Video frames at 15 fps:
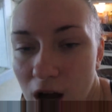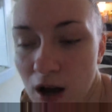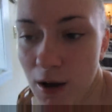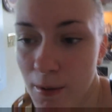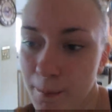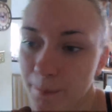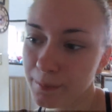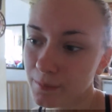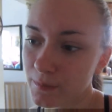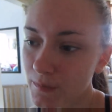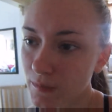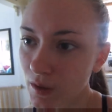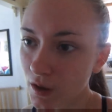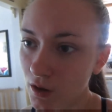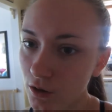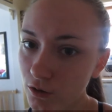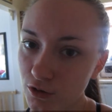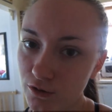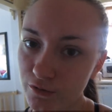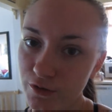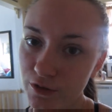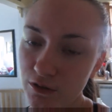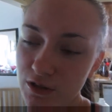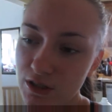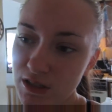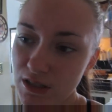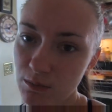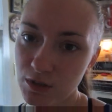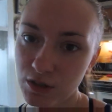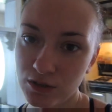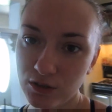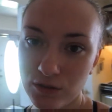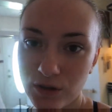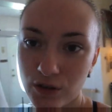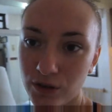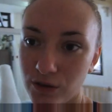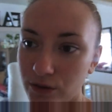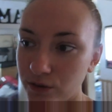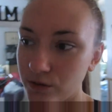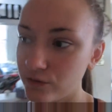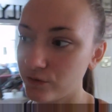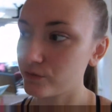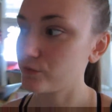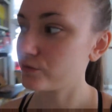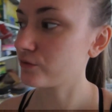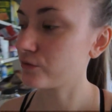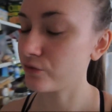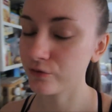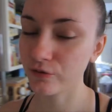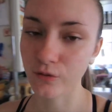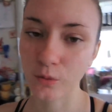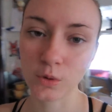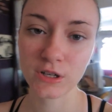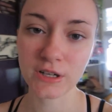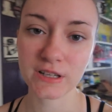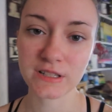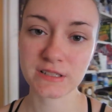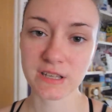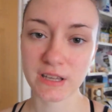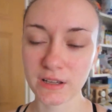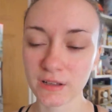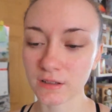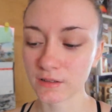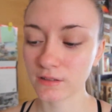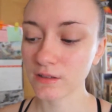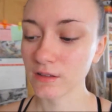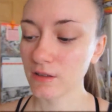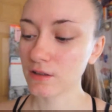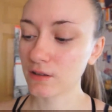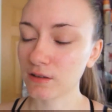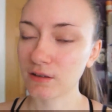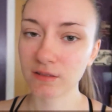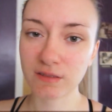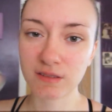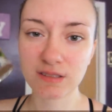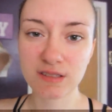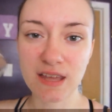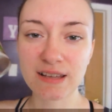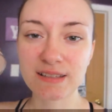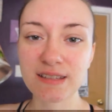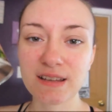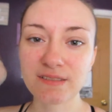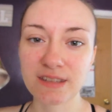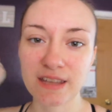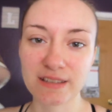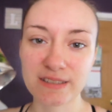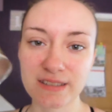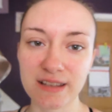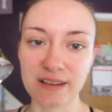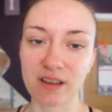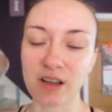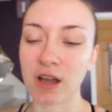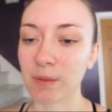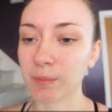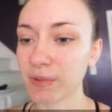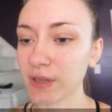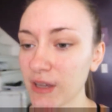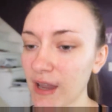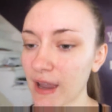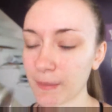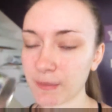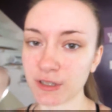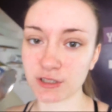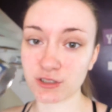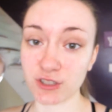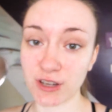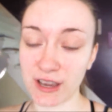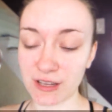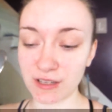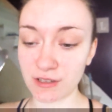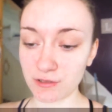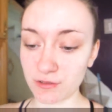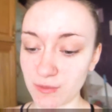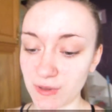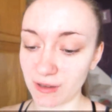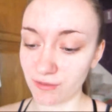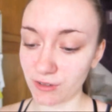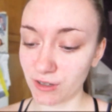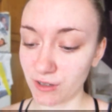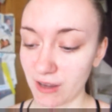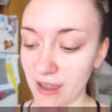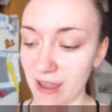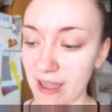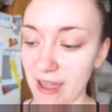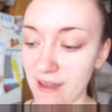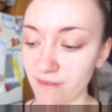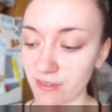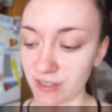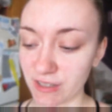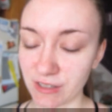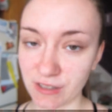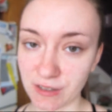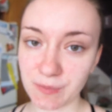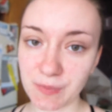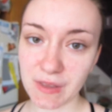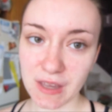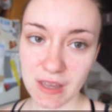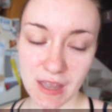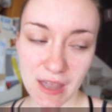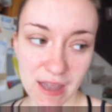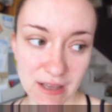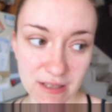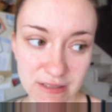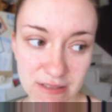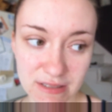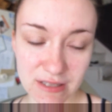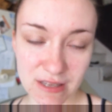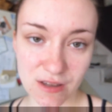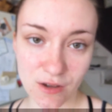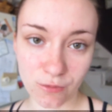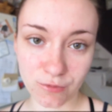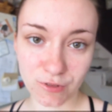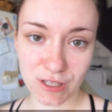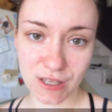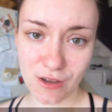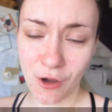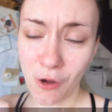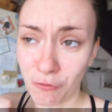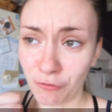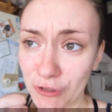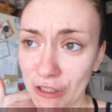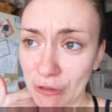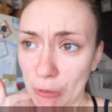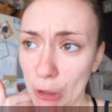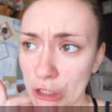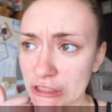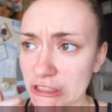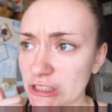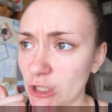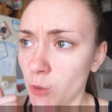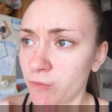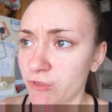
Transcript: um, Ultra Foods, because I'm going to do the four-day sale. That sounds less than a cup. I'm going to try and use whatever I have in here and see. Hopefully, hopefully it works. Hopefully.